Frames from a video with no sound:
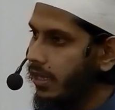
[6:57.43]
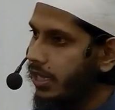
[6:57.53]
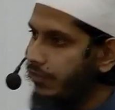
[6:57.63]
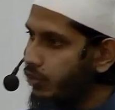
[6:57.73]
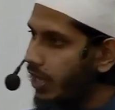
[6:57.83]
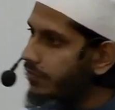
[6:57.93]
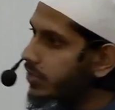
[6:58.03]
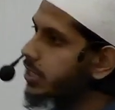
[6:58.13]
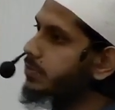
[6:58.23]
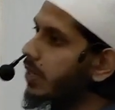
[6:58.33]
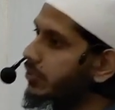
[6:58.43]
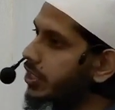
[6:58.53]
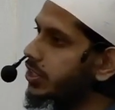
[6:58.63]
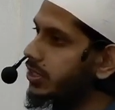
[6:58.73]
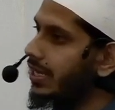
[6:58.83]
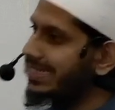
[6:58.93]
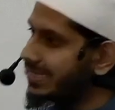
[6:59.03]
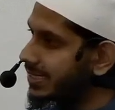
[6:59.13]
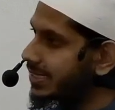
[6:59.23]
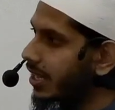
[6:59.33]
If you have an aspiration, a
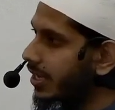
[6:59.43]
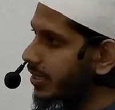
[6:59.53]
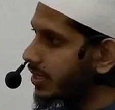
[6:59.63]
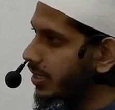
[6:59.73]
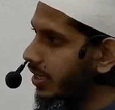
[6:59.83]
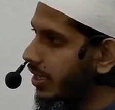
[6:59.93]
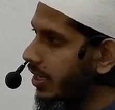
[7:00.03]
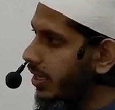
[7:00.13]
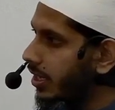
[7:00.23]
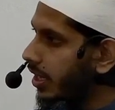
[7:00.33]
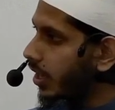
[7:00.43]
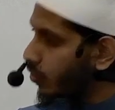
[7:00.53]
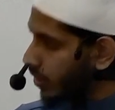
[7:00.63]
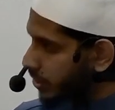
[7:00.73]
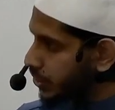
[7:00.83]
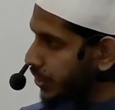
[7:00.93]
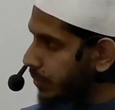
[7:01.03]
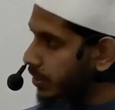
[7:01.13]
desire, or a dream